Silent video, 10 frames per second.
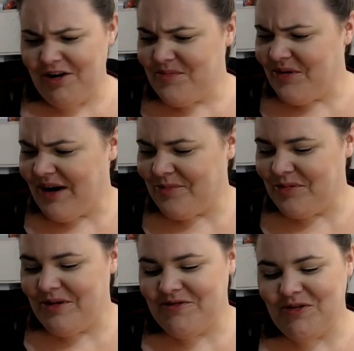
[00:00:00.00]
you're happy
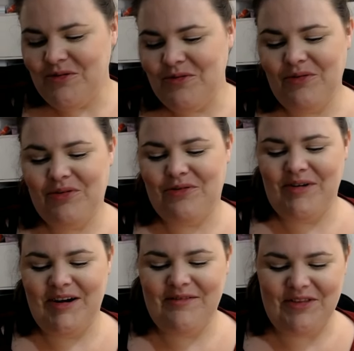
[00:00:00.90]
with all three
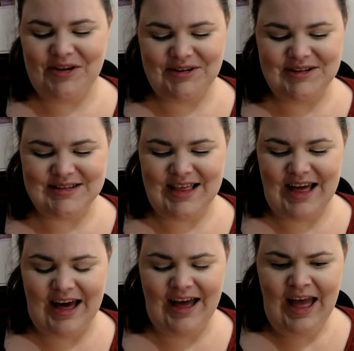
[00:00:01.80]
of those
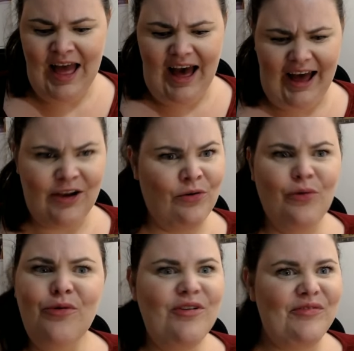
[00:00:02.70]
there and
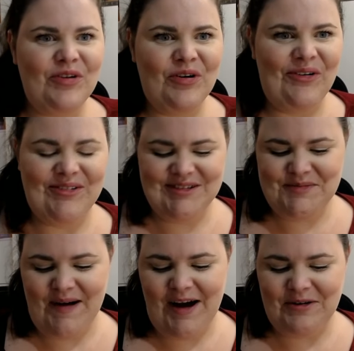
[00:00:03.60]
all of your
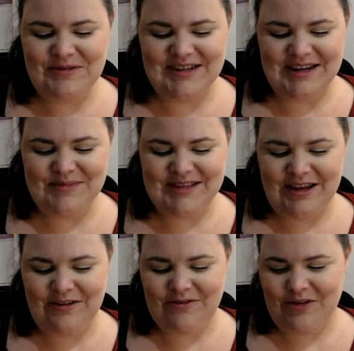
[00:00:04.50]
sparkle dips that
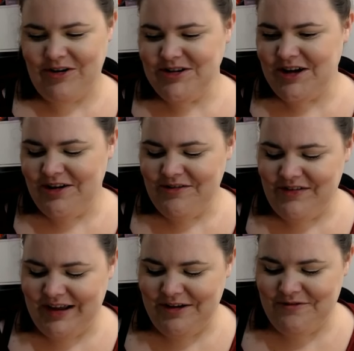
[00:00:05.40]
you've got.
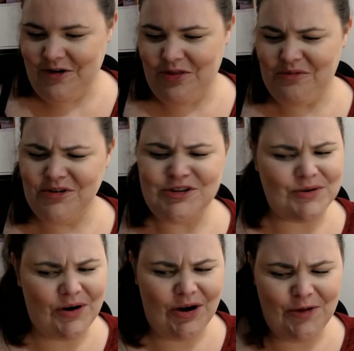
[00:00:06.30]
Hopefully you've got the ones you're
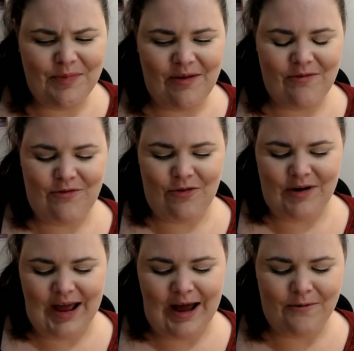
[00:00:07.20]
hoping for
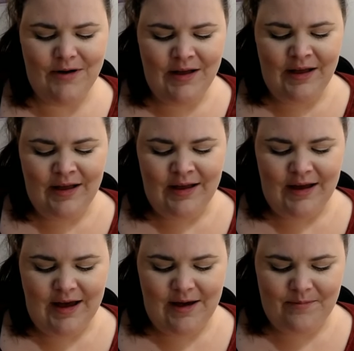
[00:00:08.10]
now.
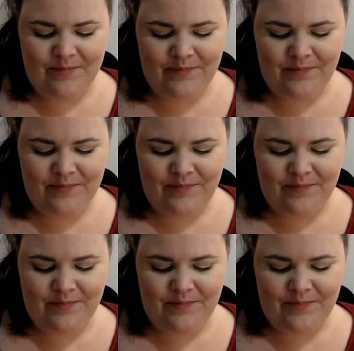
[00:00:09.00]
I